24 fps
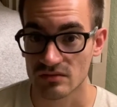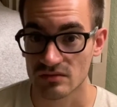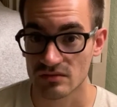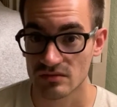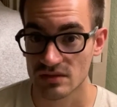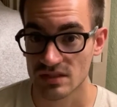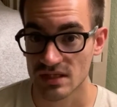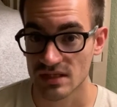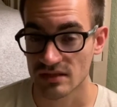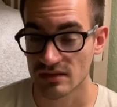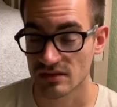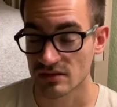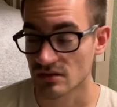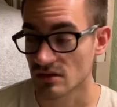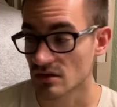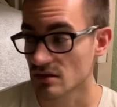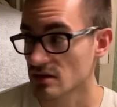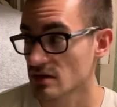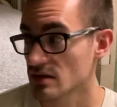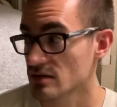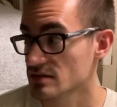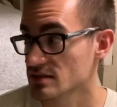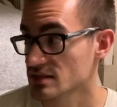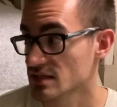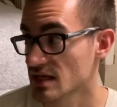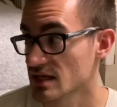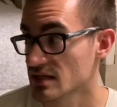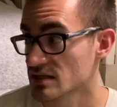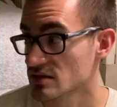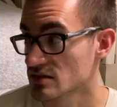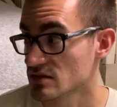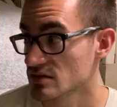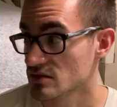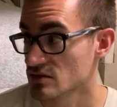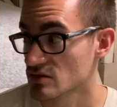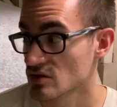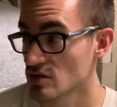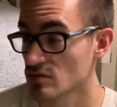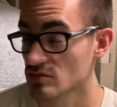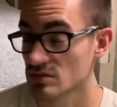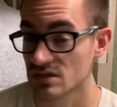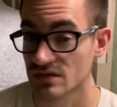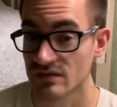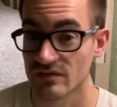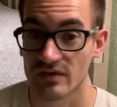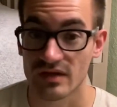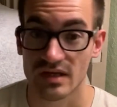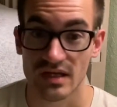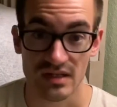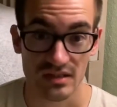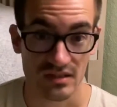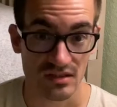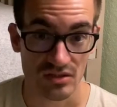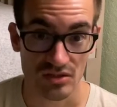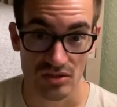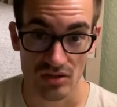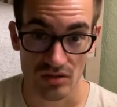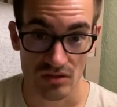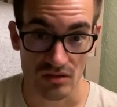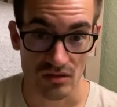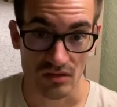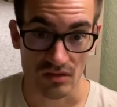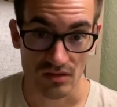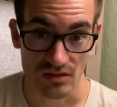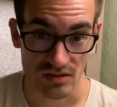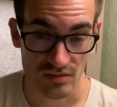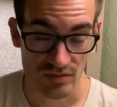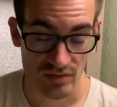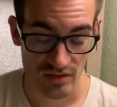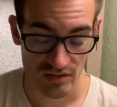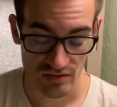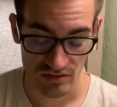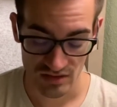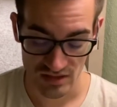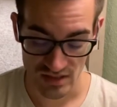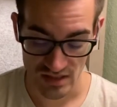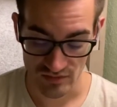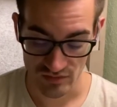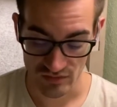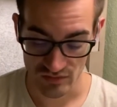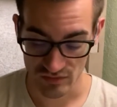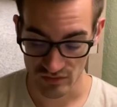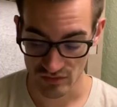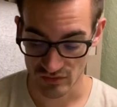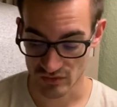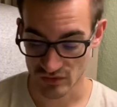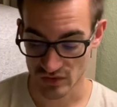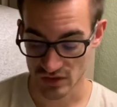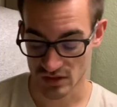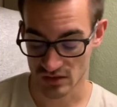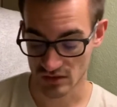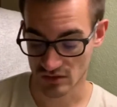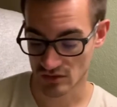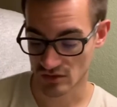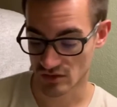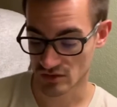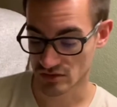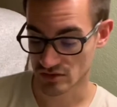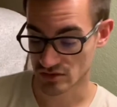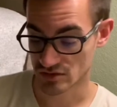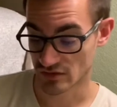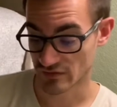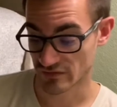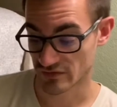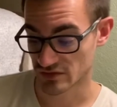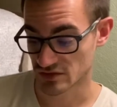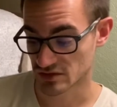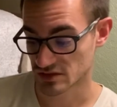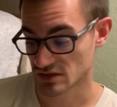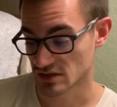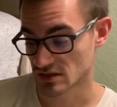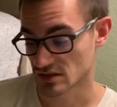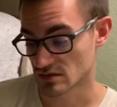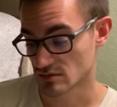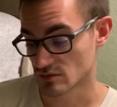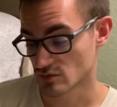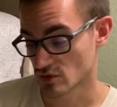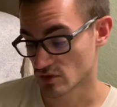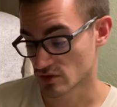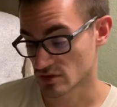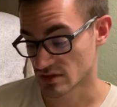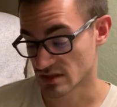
take the dog outside and you almost forget to journal and spend your time with the Lord, you know, first thing in the morning.